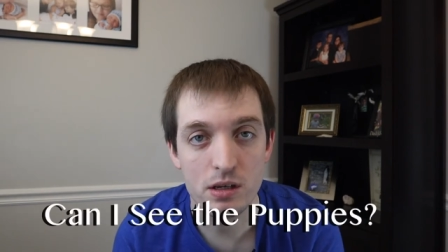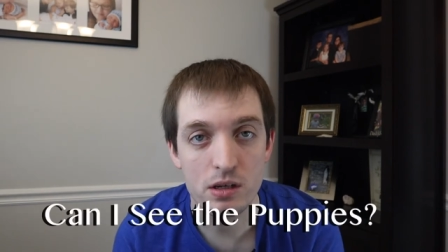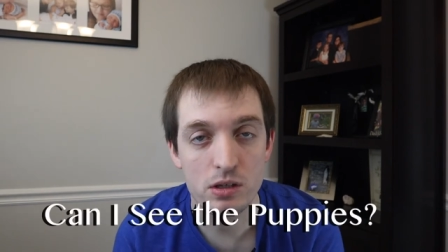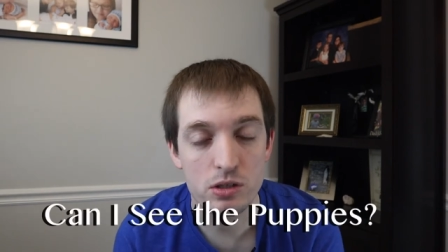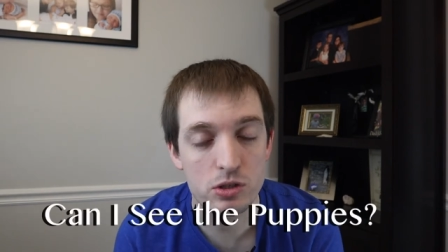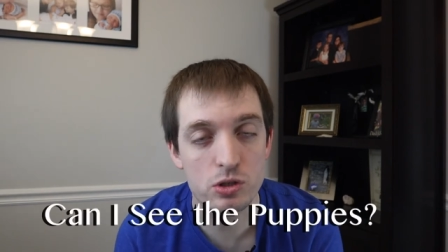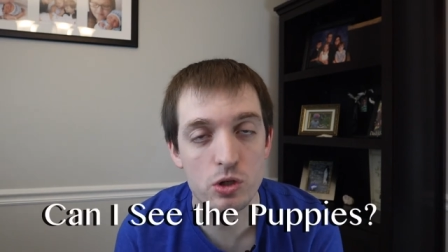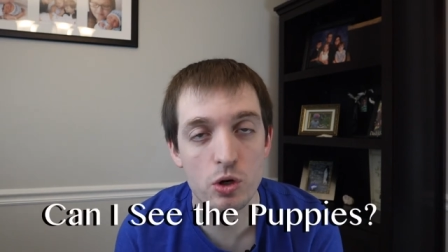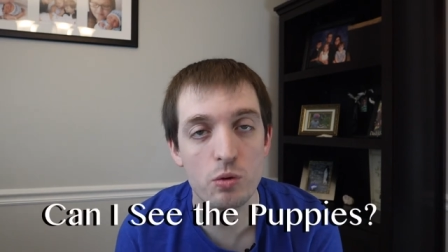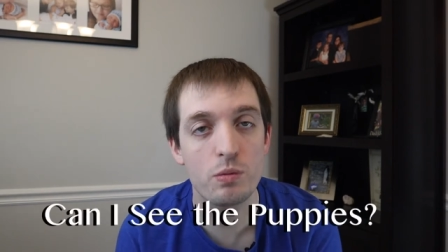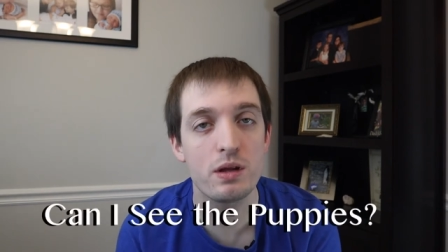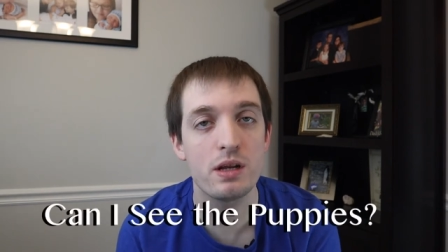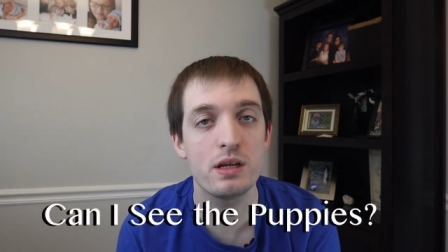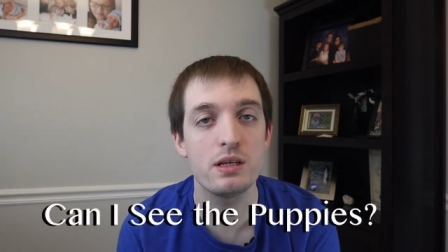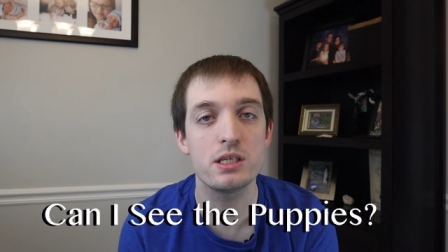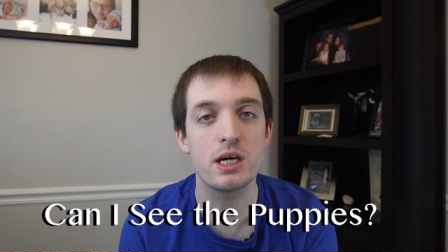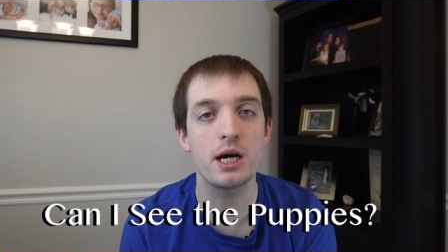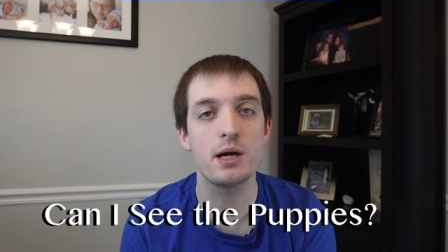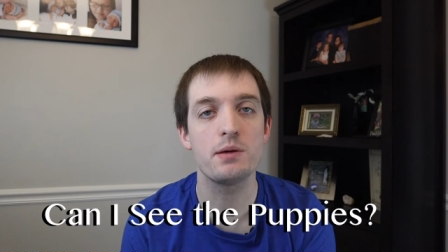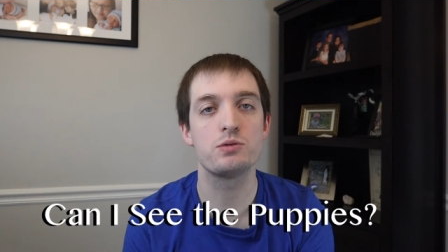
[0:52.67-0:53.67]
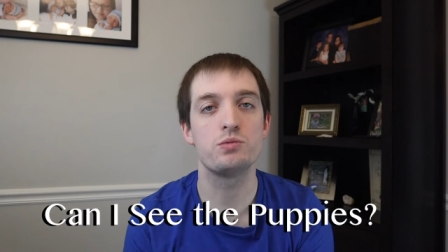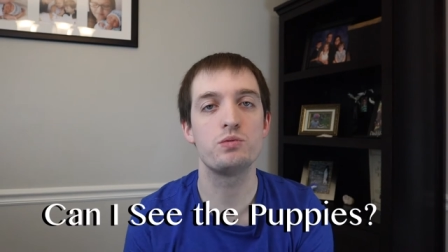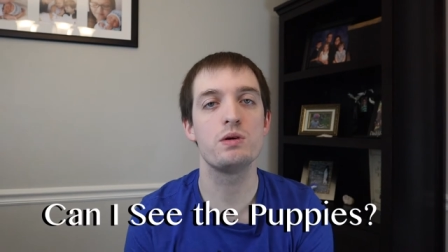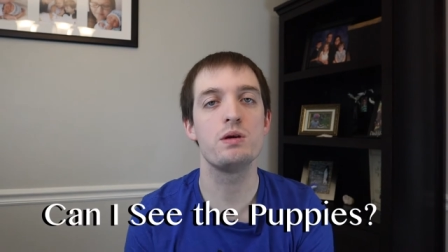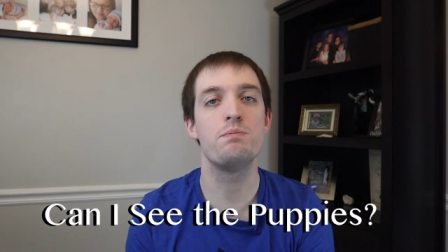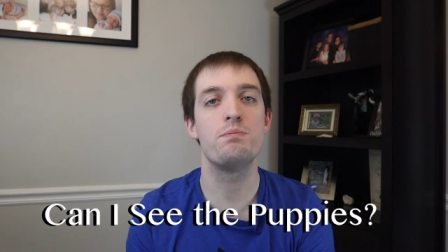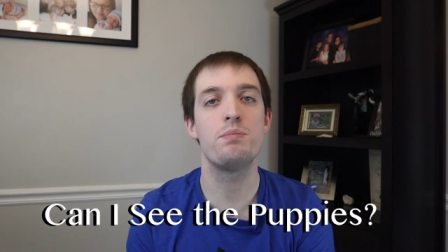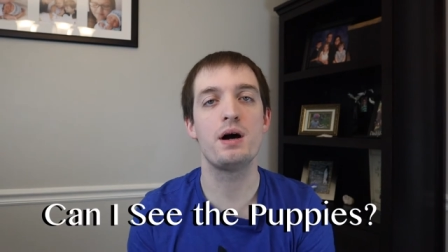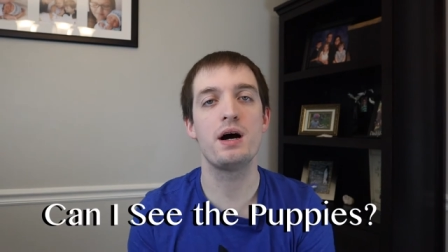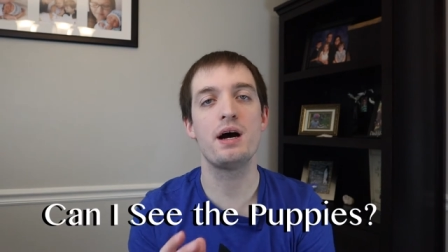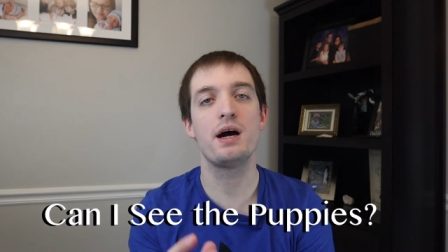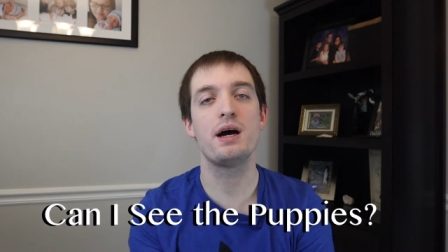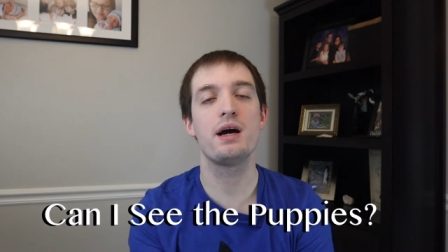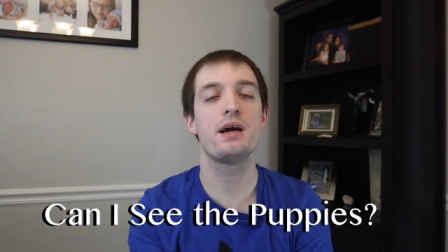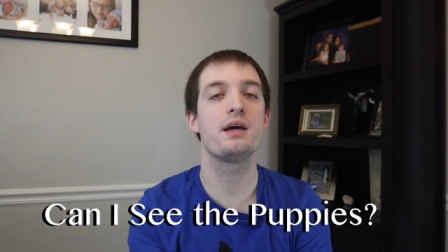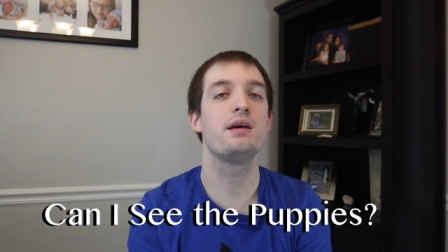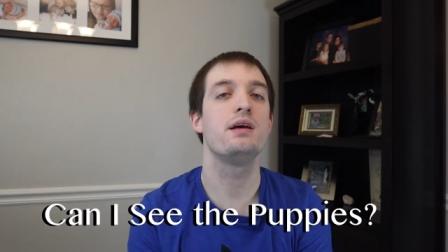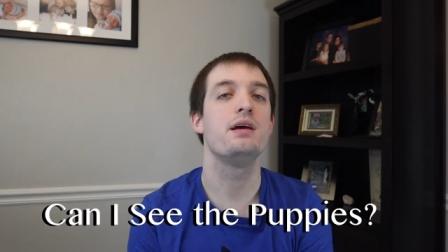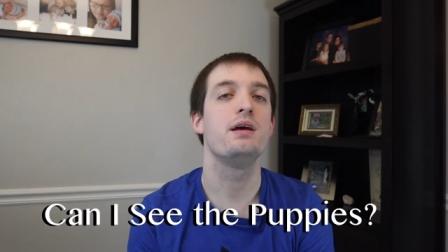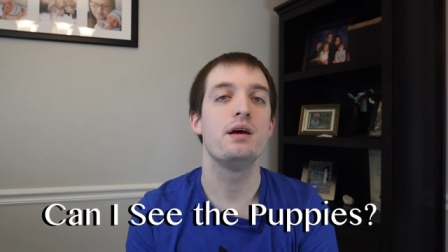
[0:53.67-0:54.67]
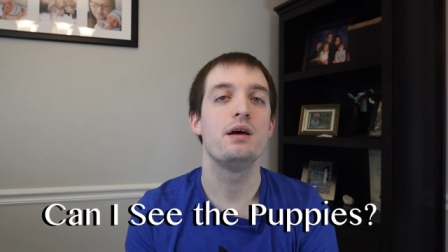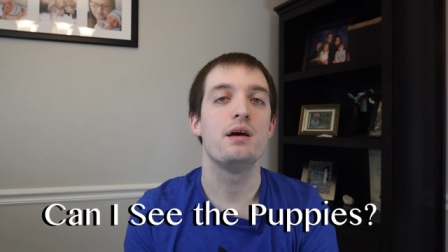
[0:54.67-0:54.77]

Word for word: So many times we buy